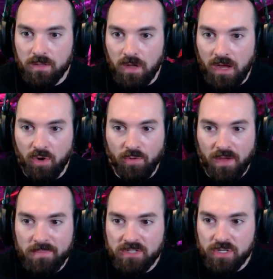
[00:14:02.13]
I don't know if
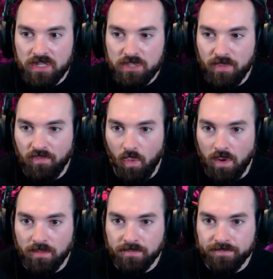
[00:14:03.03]
I mentioned this
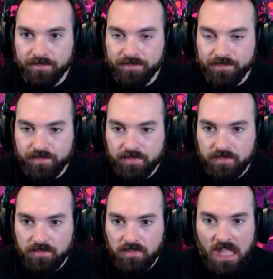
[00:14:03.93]
before.
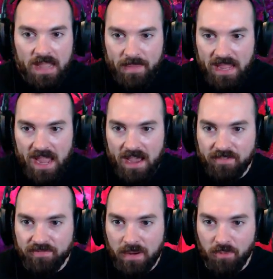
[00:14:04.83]
I may have,
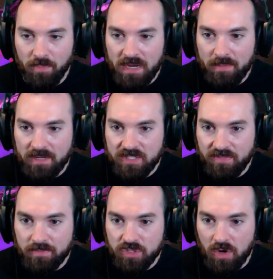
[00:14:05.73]
and if I'm repeating myself,
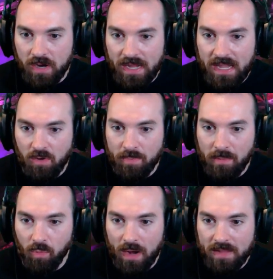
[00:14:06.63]
I'm sorry. I can't
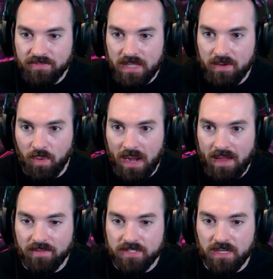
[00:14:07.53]
remember what I've said and what I
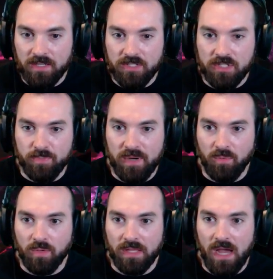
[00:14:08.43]
haven't said because this has been a
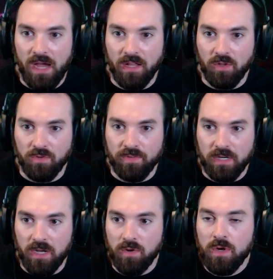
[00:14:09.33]
really high alert
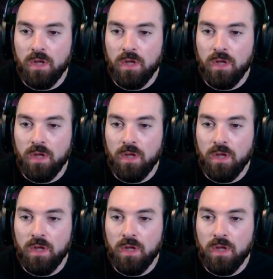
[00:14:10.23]
video.